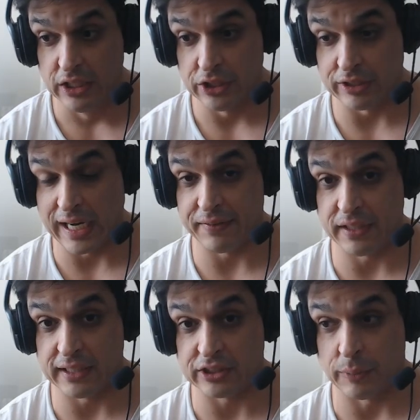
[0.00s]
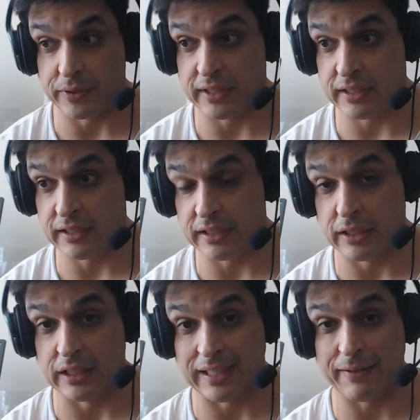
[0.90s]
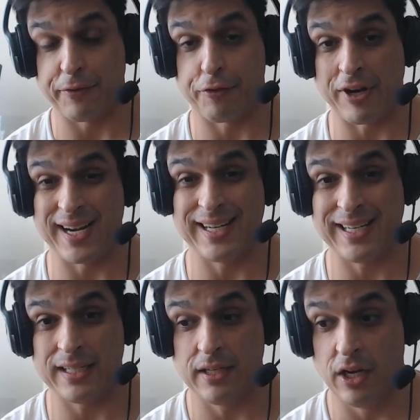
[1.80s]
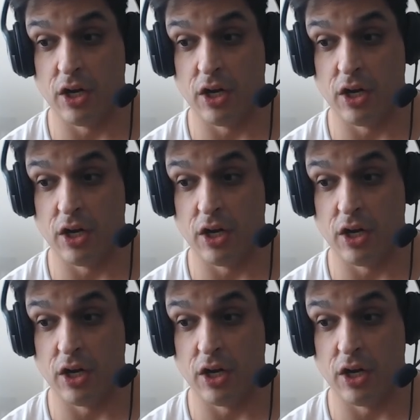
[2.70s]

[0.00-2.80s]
you're having like something life threatening?